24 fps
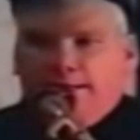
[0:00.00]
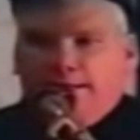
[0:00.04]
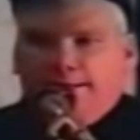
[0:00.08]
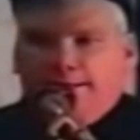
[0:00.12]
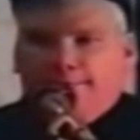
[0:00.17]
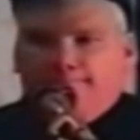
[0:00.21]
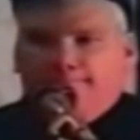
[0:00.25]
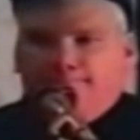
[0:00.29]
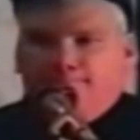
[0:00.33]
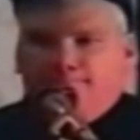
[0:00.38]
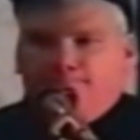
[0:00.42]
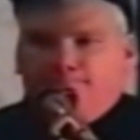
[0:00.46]

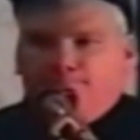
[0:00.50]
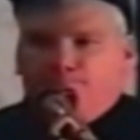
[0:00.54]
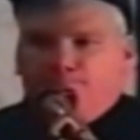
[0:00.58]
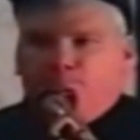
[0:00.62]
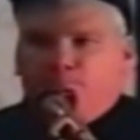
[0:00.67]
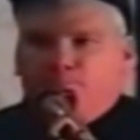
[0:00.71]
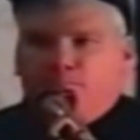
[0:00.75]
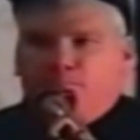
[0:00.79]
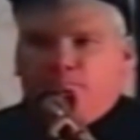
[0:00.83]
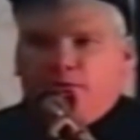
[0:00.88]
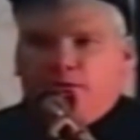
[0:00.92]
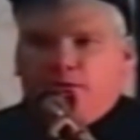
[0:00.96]
Uh,
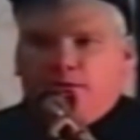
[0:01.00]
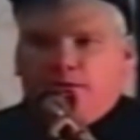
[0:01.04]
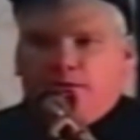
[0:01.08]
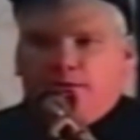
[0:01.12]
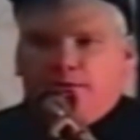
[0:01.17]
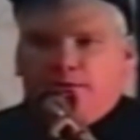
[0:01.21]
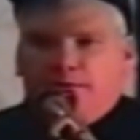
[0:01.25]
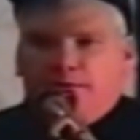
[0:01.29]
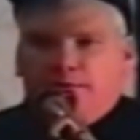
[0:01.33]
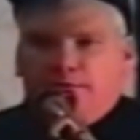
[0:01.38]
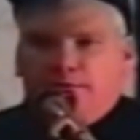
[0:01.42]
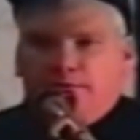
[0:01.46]

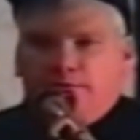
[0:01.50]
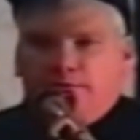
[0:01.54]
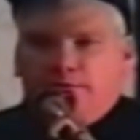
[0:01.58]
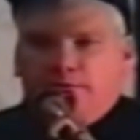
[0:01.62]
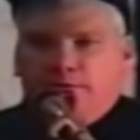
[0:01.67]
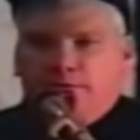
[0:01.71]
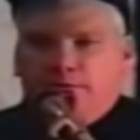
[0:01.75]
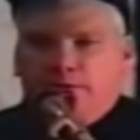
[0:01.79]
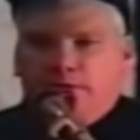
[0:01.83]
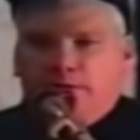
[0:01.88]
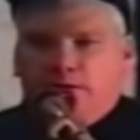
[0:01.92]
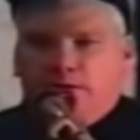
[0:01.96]

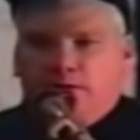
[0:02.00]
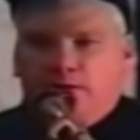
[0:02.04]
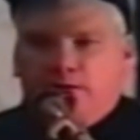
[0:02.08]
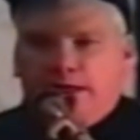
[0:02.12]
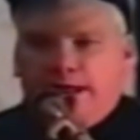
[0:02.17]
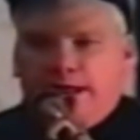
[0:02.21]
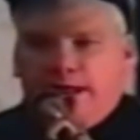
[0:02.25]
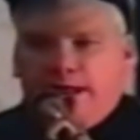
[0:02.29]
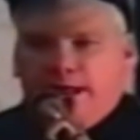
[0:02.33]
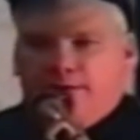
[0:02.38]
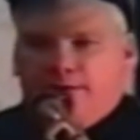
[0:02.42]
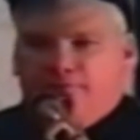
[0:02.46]

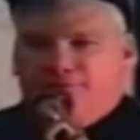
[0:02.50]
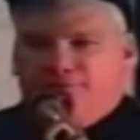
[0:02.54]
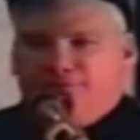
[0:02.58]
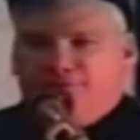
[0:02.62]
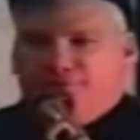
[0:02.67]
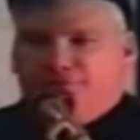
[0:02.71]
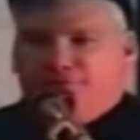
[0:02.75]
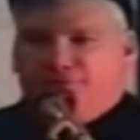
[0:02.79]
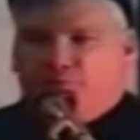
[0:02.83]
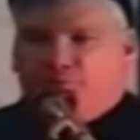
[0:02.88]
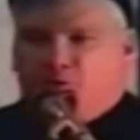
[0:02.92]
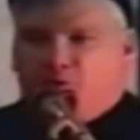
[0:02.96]
all I had
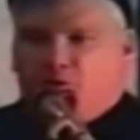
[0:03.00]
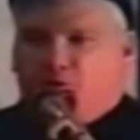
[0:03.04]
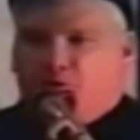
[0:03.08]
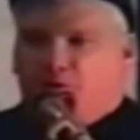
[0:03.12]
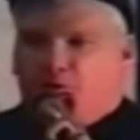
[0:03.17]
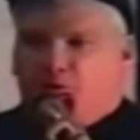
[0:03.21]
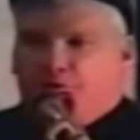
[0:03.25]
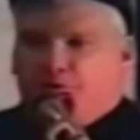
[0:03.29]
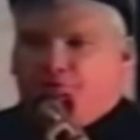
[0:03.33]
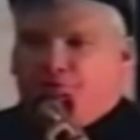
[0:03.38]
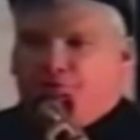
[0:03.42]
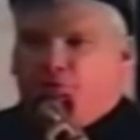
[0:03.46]
was a
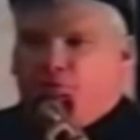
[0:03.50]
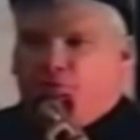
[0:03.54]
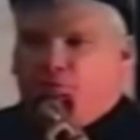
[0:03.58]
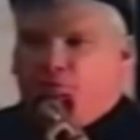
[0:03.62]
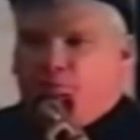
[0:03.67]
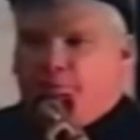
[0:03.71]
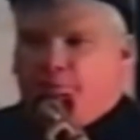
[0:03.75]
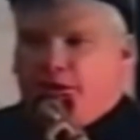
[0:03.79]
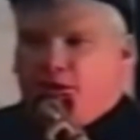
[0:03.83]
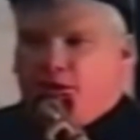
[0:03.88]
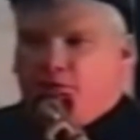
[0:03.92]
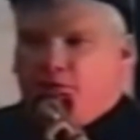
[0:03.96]
small
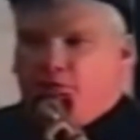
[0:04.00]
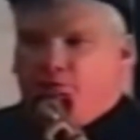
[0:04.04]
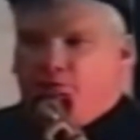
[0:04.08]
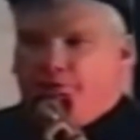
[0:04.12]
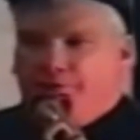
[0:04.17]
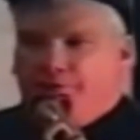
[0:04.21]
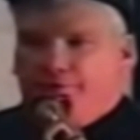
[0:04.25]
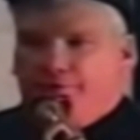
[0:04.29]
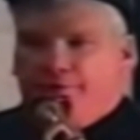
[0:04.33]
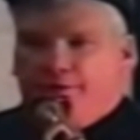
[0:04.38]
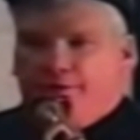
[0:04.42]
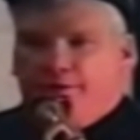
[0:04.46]
tool belt
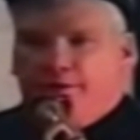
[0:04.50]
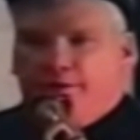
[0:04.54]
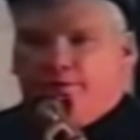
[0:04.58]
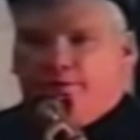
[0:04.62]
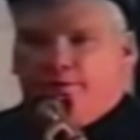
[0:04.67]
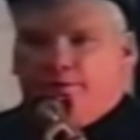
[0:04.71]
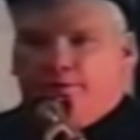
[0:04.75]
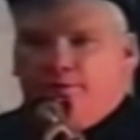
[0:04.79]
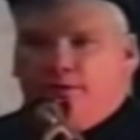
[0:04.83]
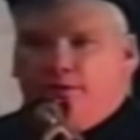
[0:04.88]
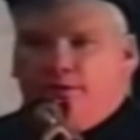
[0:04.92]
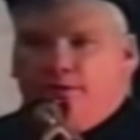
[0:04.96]
with
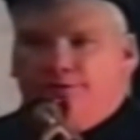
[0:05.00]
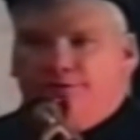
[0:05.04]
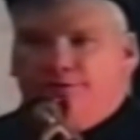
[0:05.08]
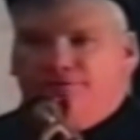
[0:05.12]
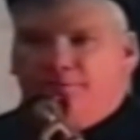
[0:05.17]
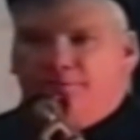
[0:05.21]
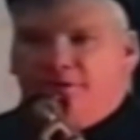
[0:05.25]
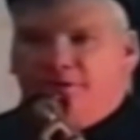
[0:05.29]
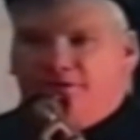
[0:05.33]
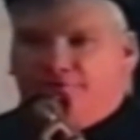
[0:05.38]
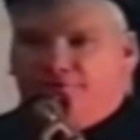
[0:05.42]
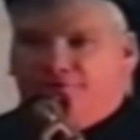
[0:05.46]
uh,
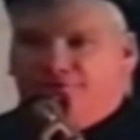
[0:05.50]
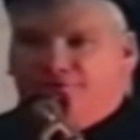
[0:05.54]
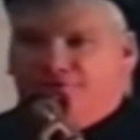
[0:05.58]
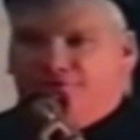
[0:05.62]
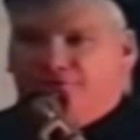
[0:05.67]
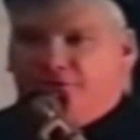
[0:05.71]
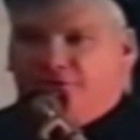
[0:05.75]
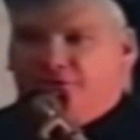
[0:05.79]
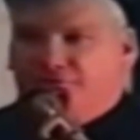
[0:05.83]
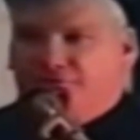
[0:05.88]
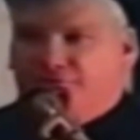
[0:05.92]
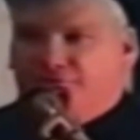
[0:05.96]
uh, special
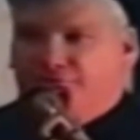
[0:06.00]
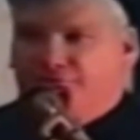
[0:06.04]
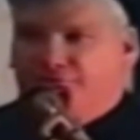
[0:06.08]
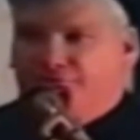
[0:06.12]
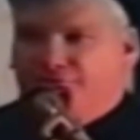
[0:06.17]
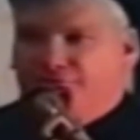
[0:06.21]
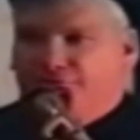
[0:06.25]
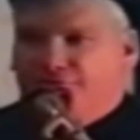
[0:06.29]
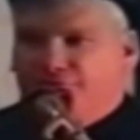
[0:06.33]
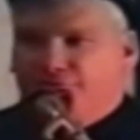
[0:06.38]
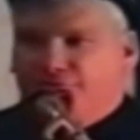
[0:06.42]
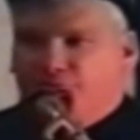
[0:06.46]

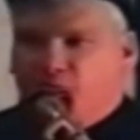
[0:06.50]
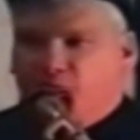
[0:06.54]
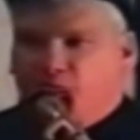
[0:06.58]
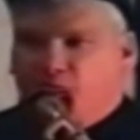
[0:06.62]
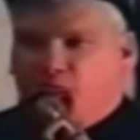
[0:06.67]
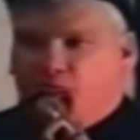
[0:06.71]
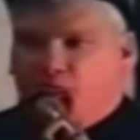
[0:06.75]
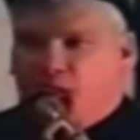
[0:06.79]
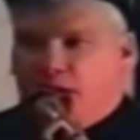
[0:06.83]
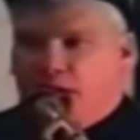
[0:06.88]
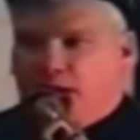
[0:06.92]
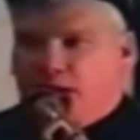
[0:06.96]
sensors, a
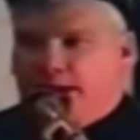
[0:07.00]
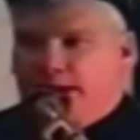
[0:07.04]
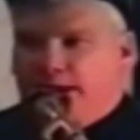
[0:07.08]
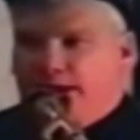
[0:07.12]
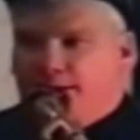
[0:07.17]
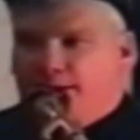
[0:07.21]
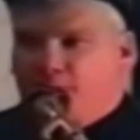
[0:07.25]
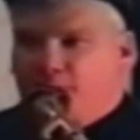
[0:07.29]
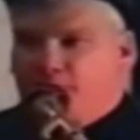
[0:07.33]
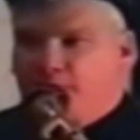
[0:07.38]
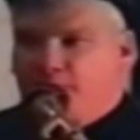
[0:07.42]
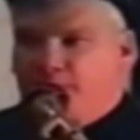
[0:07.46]
small rock
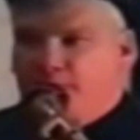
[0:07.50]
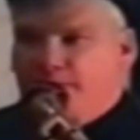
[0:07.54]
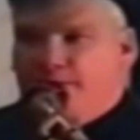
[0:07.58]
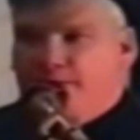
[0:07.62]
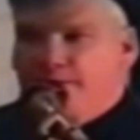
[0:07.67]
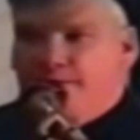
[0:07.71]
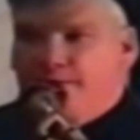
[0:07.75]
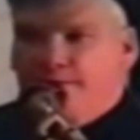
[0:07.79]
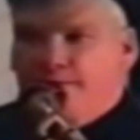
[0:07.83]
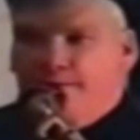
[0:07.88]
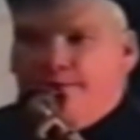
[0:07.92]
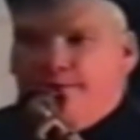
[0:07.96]
hammer,
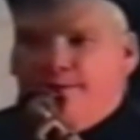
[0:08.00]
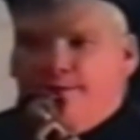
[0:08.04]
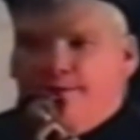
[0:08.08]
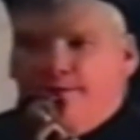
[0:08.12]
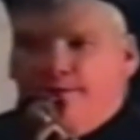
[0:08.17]
and